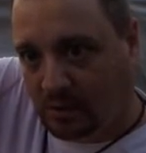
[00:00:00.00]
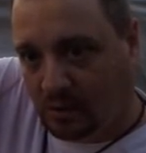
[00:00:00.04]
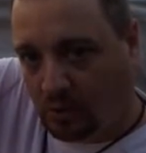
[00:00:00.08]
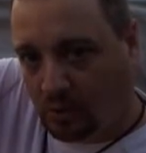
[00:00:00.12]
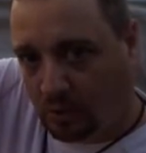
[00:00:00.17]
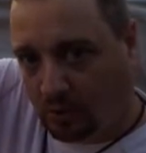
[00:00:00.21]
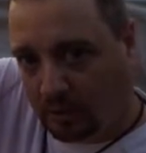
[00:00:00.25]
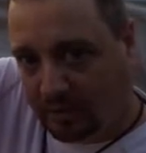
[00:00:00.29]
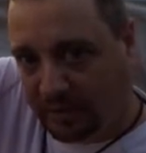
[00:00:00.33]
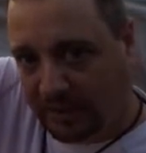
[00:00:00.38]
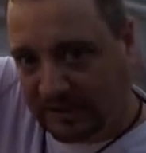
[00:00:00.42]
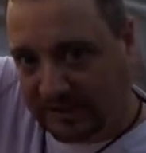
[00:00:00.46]

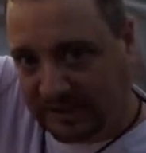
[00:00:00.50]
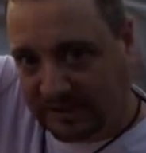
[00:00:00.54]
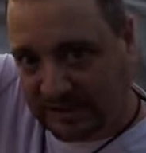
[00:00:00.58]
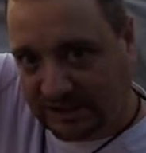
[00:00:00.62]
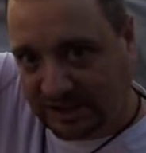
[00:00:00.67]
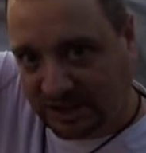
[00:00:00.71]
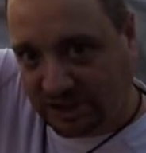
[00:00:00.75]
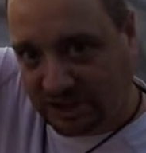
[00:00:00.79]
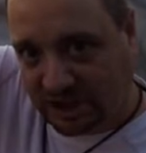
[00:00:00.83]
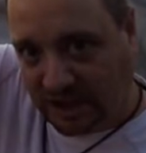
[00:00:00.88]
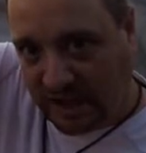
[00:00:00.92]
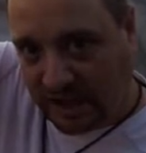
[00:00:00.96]
Or a piece of
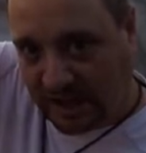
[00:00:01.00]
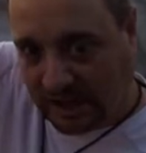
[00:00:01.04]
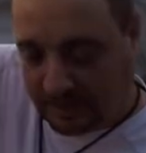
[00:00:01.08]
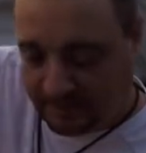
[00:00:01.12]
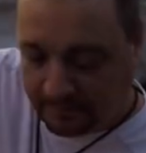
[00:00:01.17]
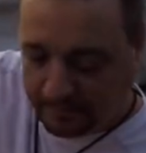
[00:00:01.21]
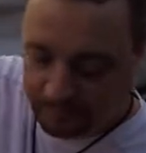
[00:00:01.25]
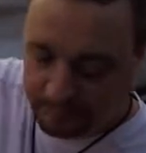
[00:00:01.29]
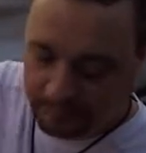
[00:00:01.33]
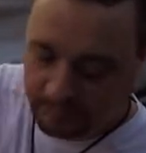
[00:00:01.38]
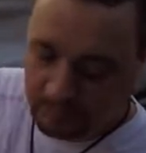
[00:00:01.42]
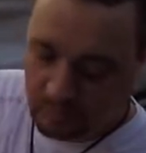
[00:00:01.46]
this
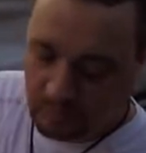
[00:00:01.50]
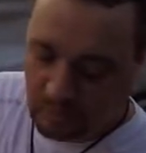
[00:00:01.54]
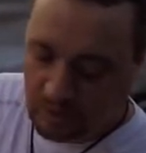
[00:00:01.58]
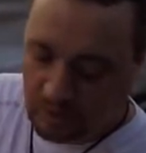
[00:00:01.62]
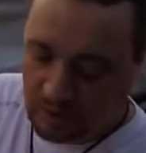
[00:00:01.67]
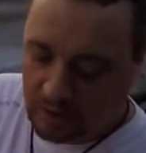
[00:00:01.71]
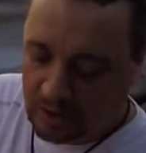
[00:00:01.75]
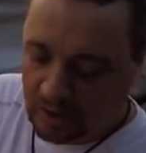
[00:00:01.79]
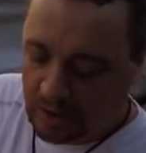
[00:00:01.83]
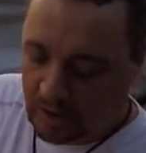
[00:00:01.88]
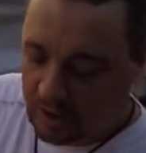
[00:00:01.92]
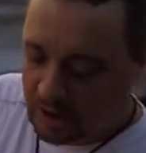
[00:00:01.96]
chain.
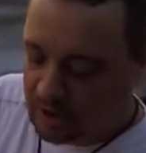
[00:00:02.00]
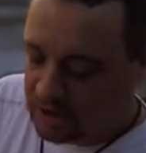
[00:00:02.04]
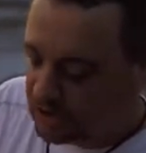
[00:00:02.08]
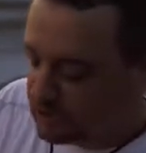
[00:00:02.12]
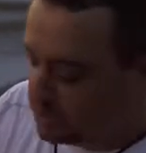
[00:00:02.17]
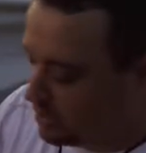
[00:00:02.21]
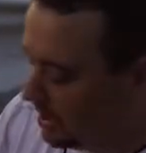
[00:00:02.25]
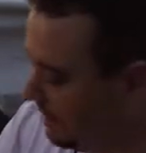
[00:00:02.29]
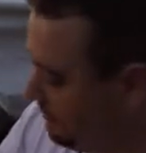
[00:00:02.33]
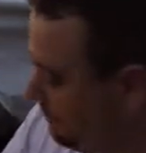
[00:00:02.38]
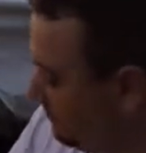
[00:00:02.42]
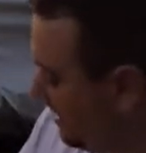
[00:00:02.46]

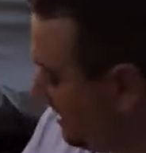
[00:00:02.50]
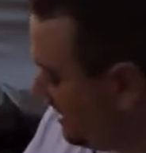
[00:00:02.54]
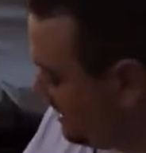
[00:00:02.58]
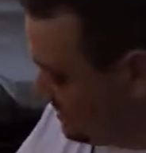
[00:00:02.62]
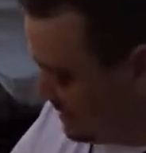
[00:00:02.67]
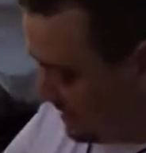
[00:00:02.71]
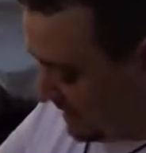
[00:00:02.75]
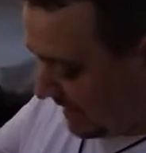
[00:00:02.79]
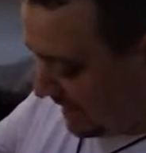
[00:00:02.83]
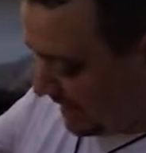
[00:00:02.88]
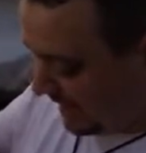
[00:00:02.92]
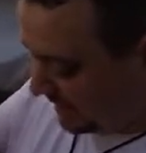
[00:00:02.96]
So I
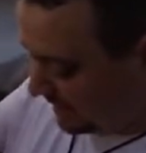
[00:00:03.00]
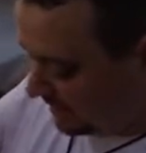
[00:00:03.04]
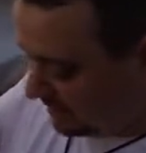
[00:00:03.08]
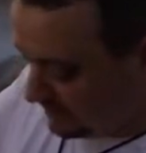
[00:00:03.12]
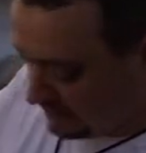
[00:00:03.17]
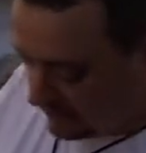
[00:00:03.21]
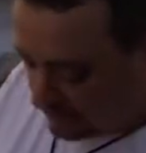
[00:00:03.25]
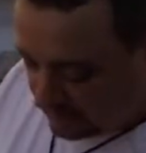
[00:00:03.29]
bend that,